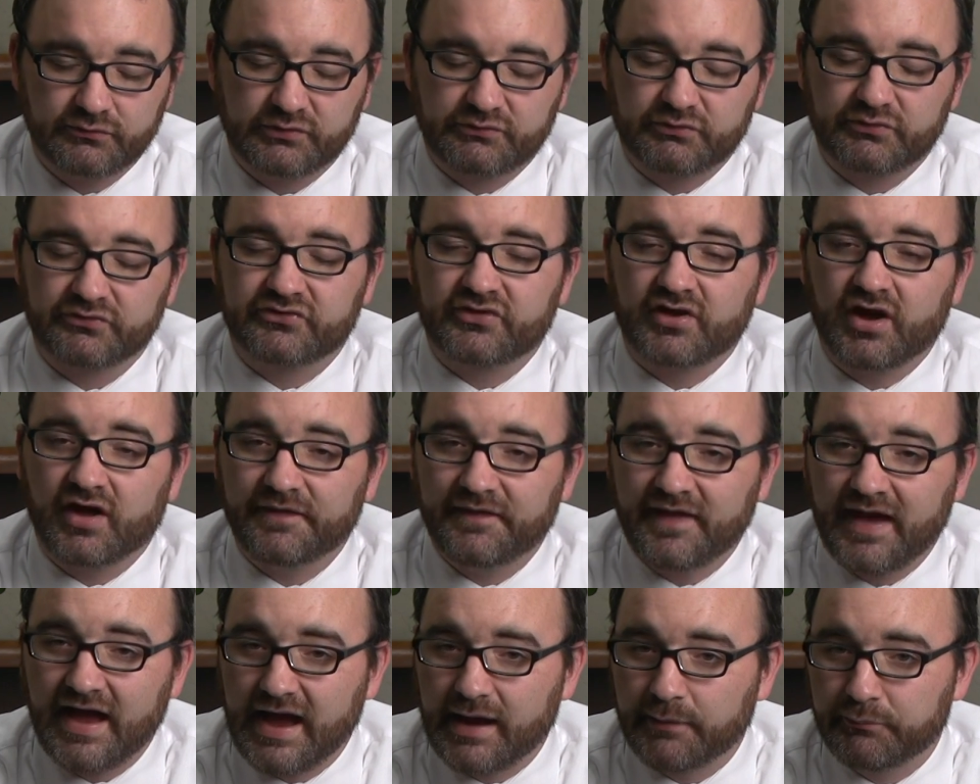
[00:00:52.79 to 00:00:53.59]
which was
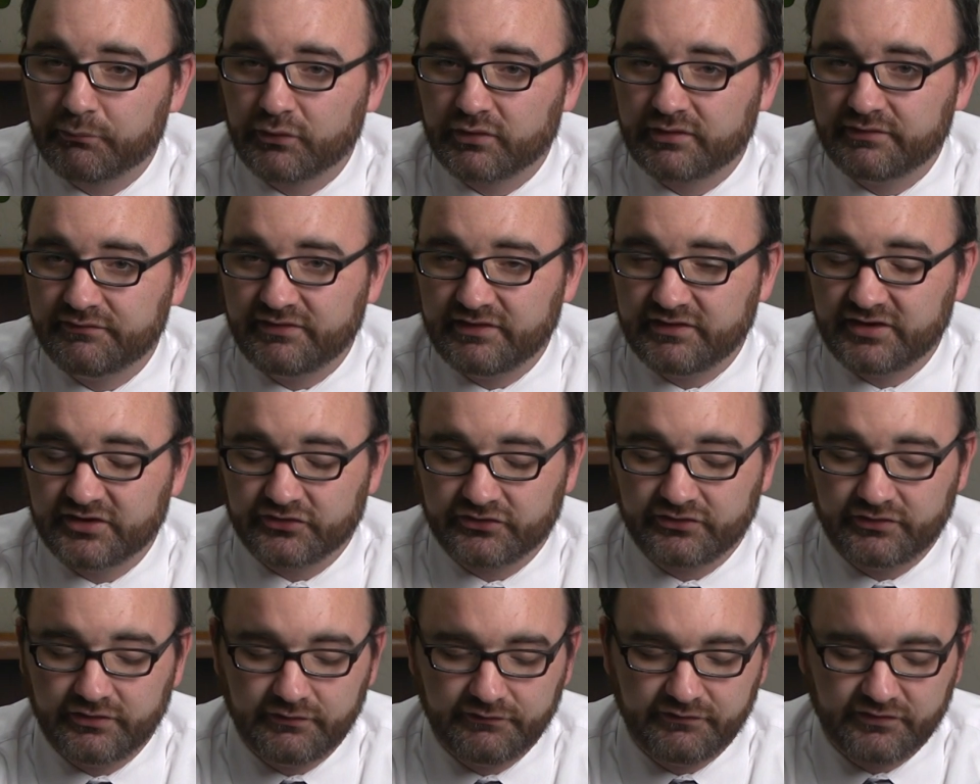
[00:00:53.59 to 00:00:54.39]
called Hopwood
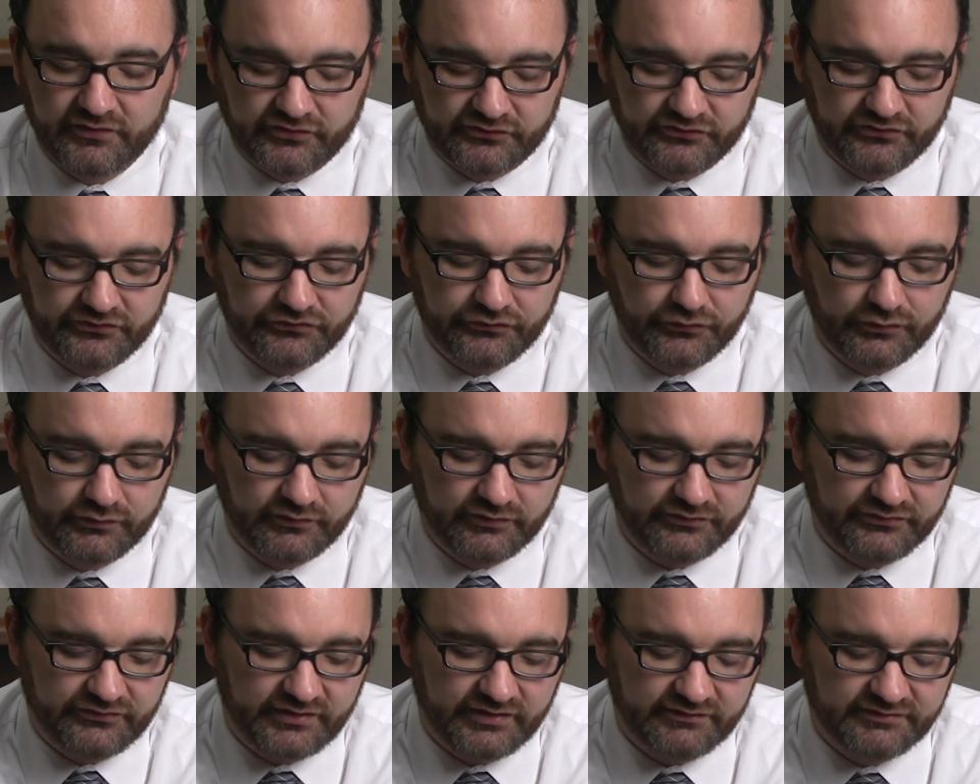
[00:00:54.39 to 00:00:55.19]
versus
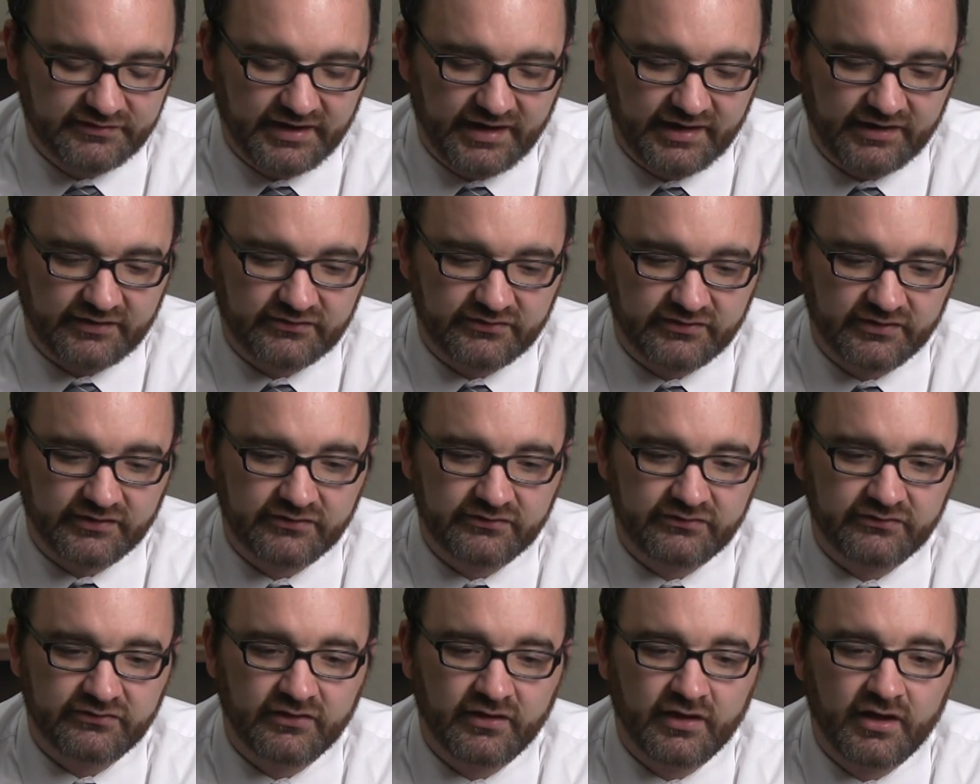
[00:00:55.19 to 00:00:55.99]
University of
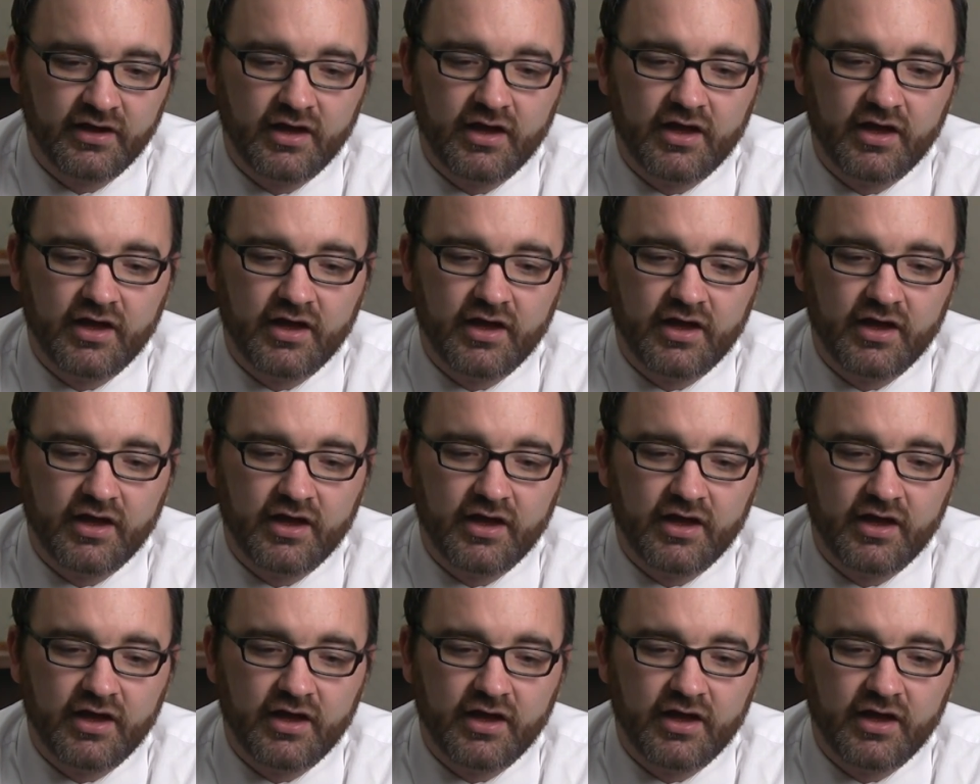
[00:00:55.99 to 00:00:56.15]
Texas,